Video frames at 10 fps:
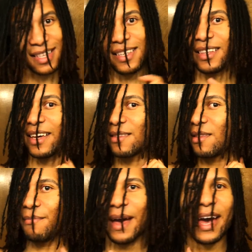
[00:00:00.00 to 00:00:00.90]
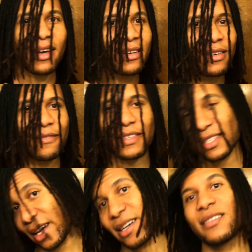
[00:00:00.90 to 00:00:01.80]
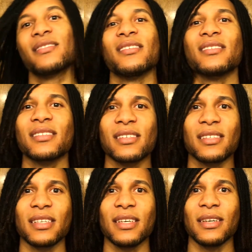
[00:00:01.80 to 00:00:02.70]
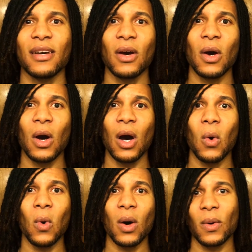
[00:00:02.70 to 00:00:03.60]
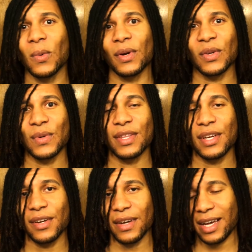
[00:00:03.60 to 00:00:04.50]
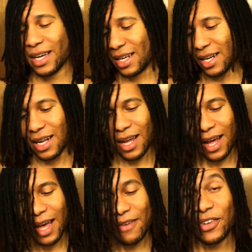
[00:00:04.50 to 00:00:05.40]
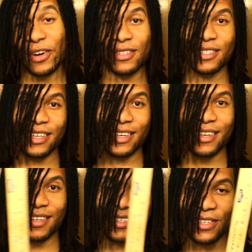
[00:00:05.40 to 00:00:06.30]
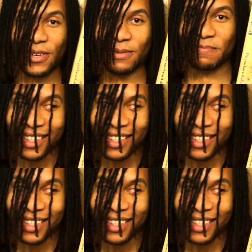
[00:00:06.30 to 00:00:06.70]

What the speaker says: then like the back of the sides, just to see what we're working with here. And I have a yardstick, so